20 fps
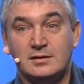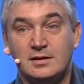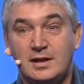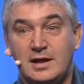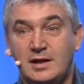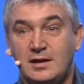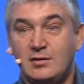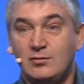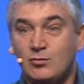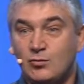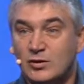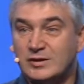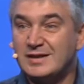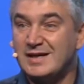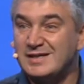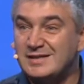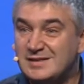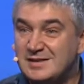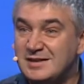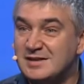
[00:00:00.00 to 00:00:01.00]
And what I
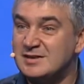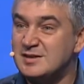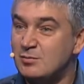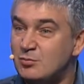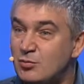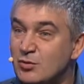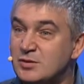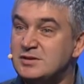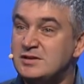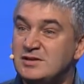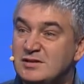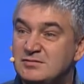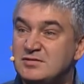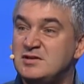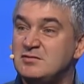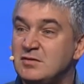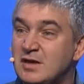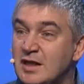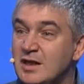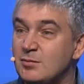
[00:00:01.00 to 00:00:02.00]
see as a positive
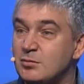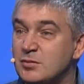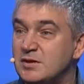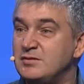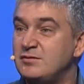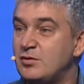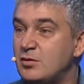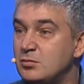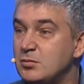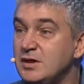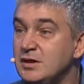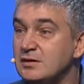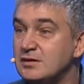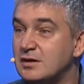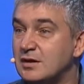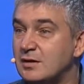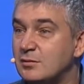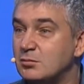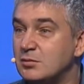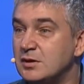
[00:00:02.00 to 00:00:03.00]
development from
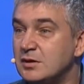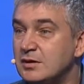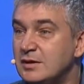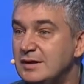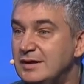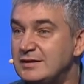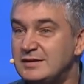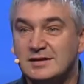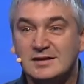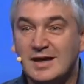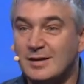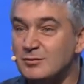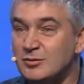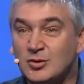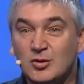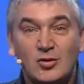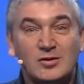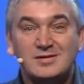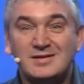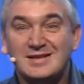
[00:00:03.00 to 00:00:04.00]
Ingram is that I'm
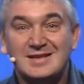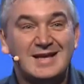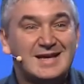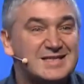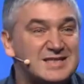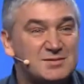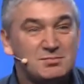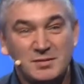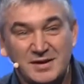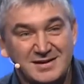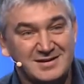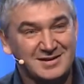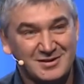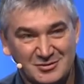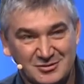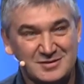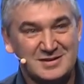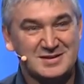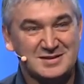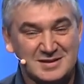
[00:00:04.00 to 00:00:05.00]
not the last speaker
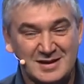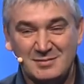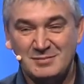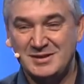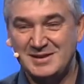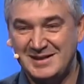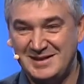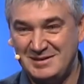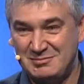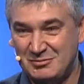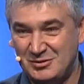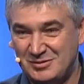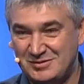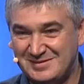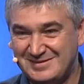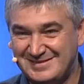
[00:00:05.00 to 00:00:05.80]
on the summit anymore.